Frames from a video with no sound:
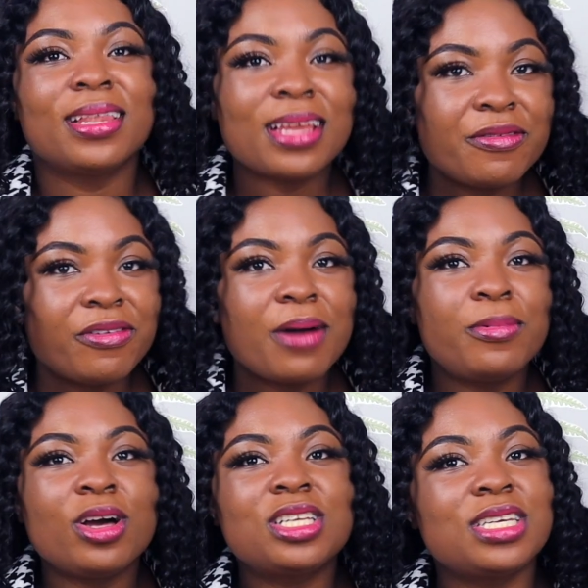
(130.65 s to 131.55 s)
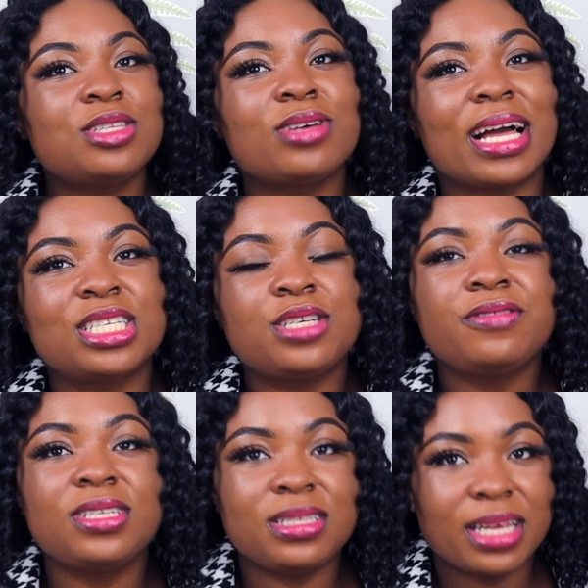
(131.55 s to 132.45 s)
Now, for our blockchain to
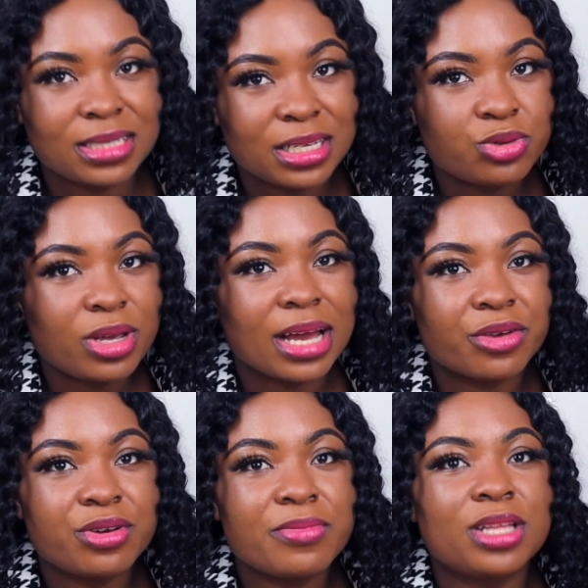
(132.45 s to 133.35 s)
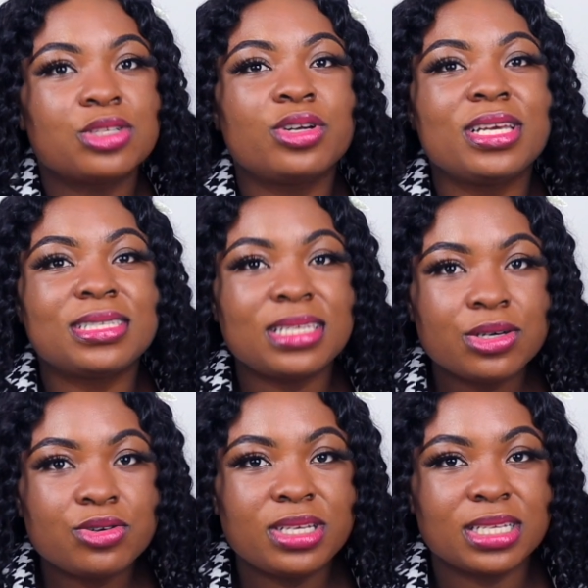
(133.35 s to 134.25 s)
achieve the necessary agreement on a
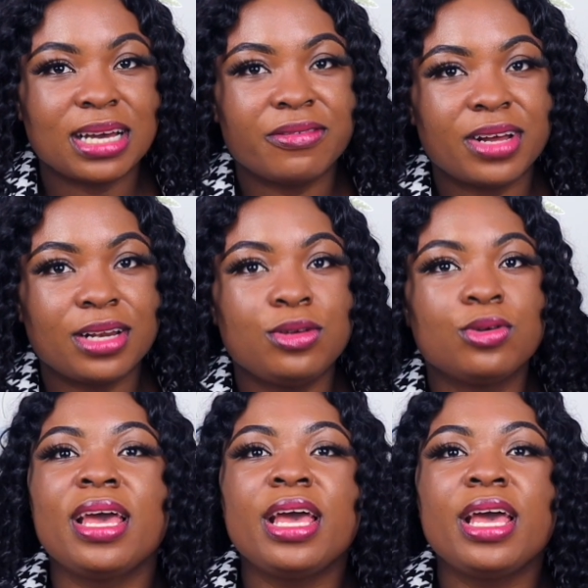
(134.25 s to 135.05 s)
single data value,